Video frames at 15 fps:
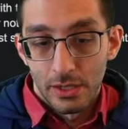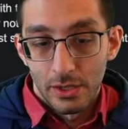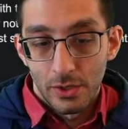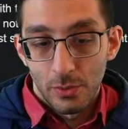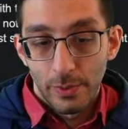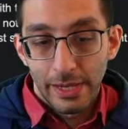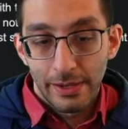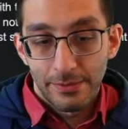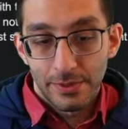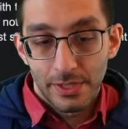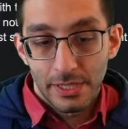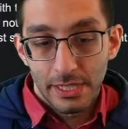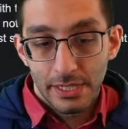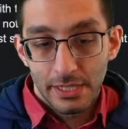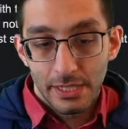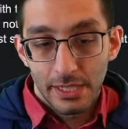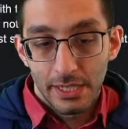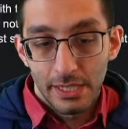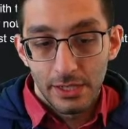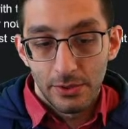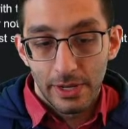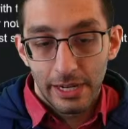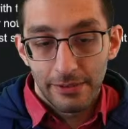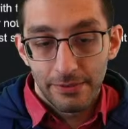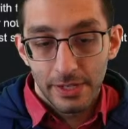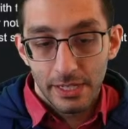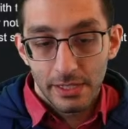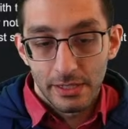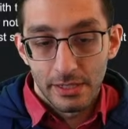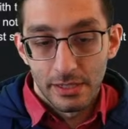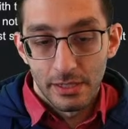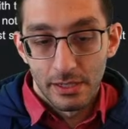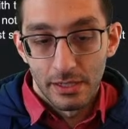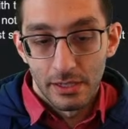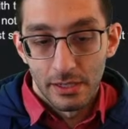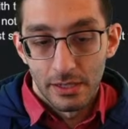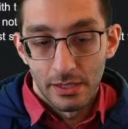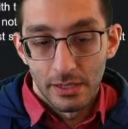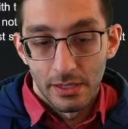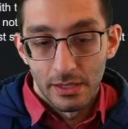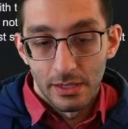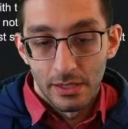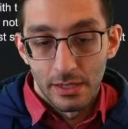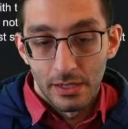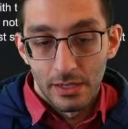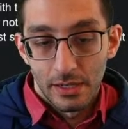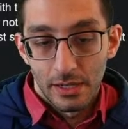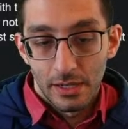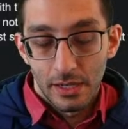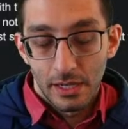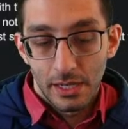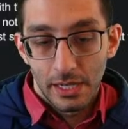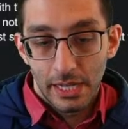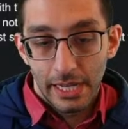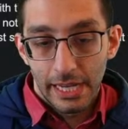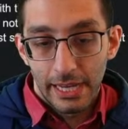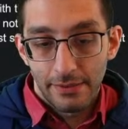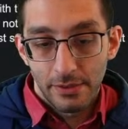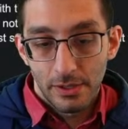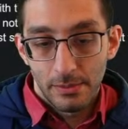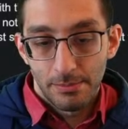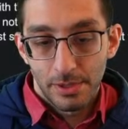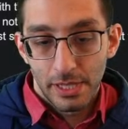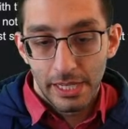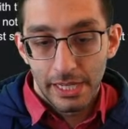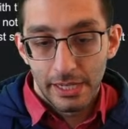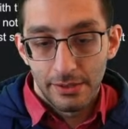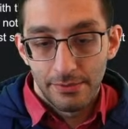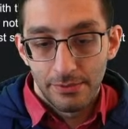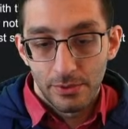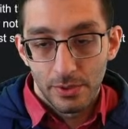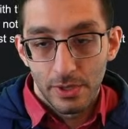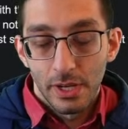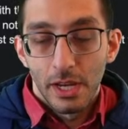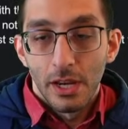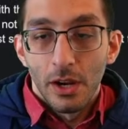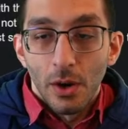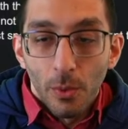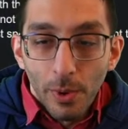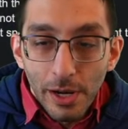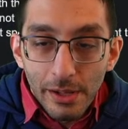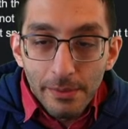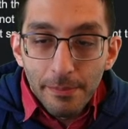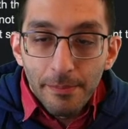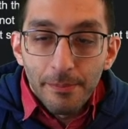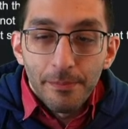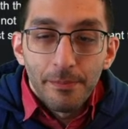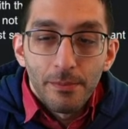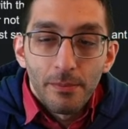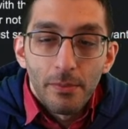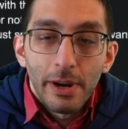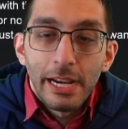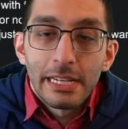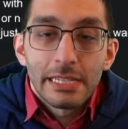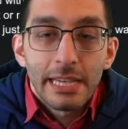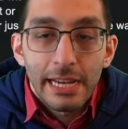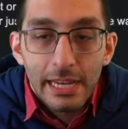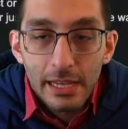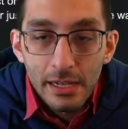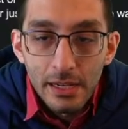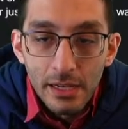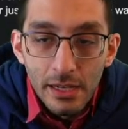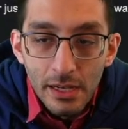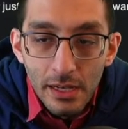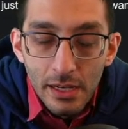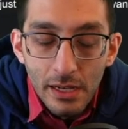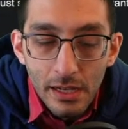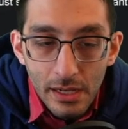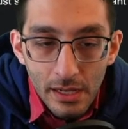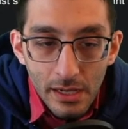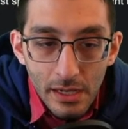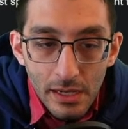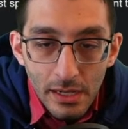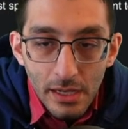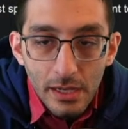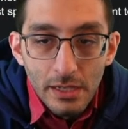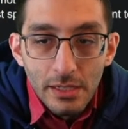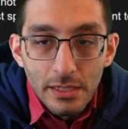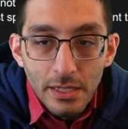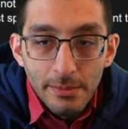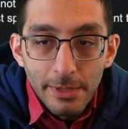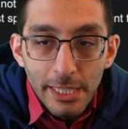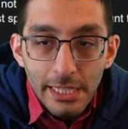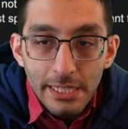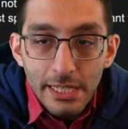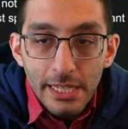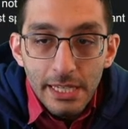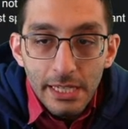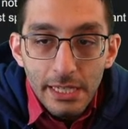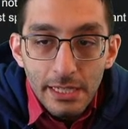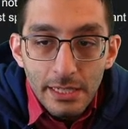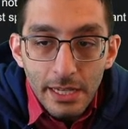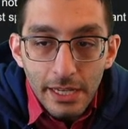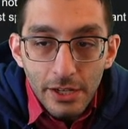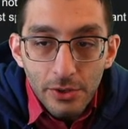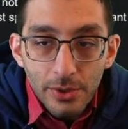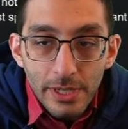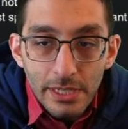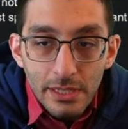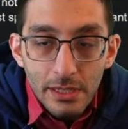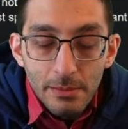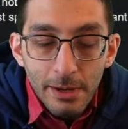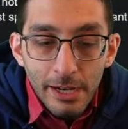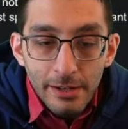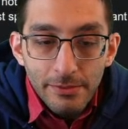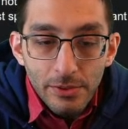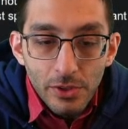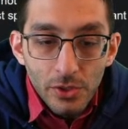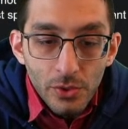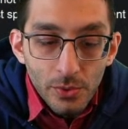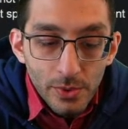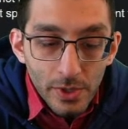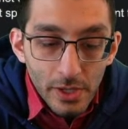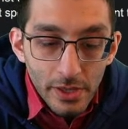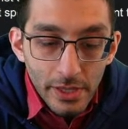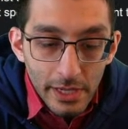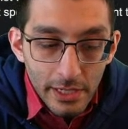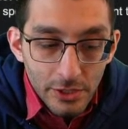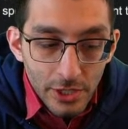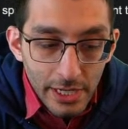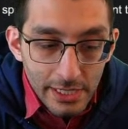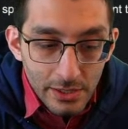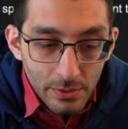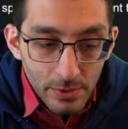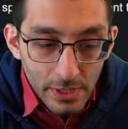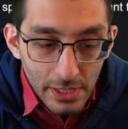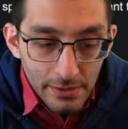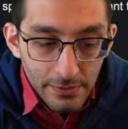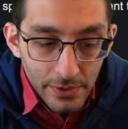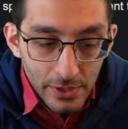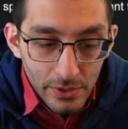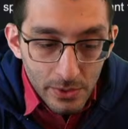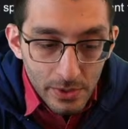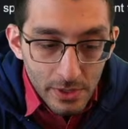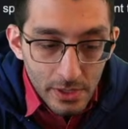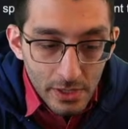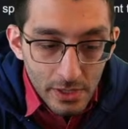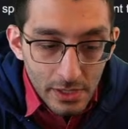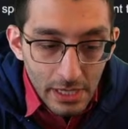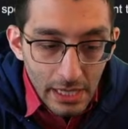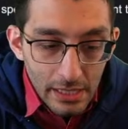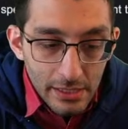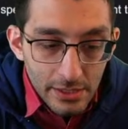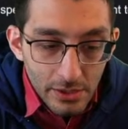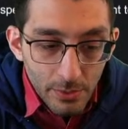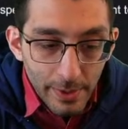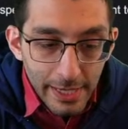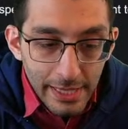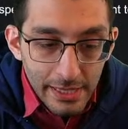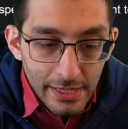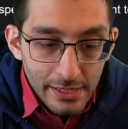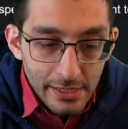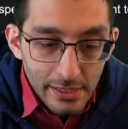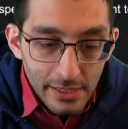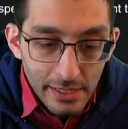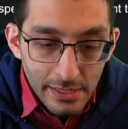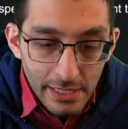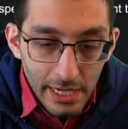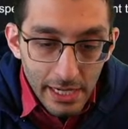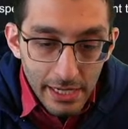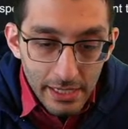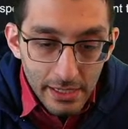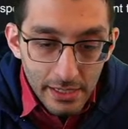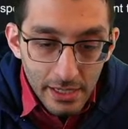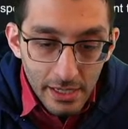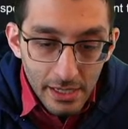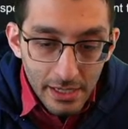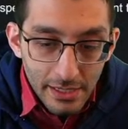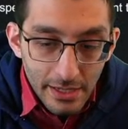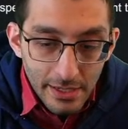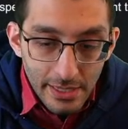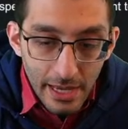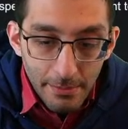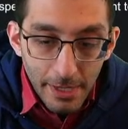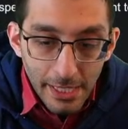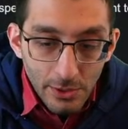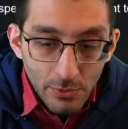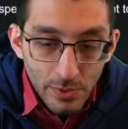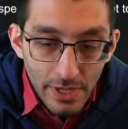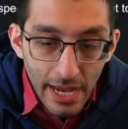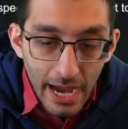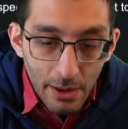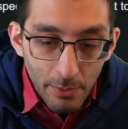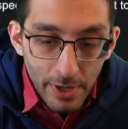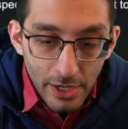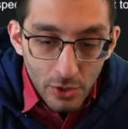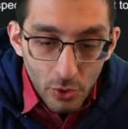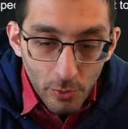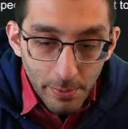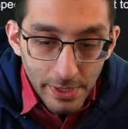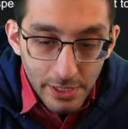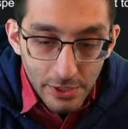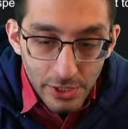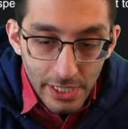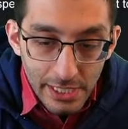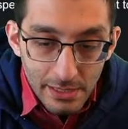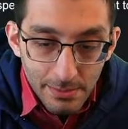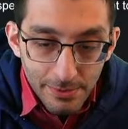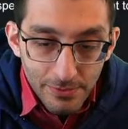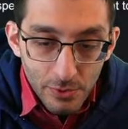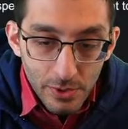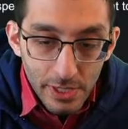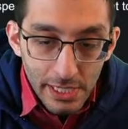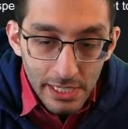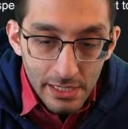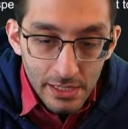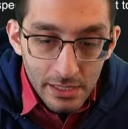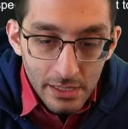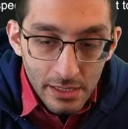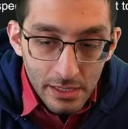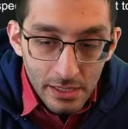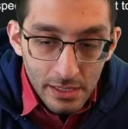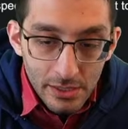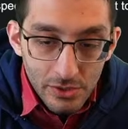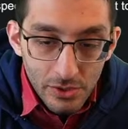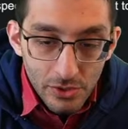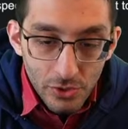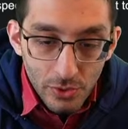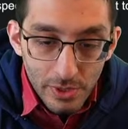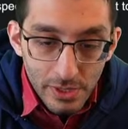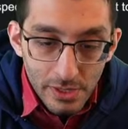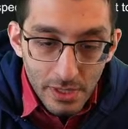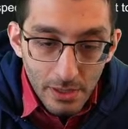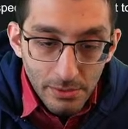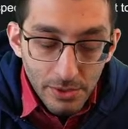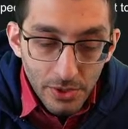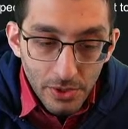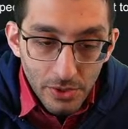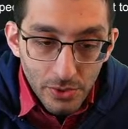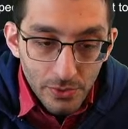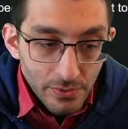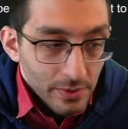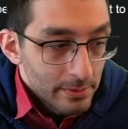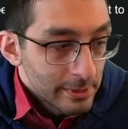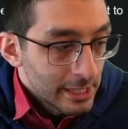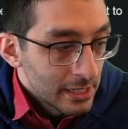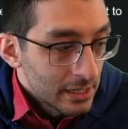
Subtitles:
We have 6 key graphics, and I have a plan for, well, wait a second. Some of these keys increase the amount of loot that a chest will give you, at least the way that this is designed. Does that make you not want to open the chest beforehand so that you can double the loot from it?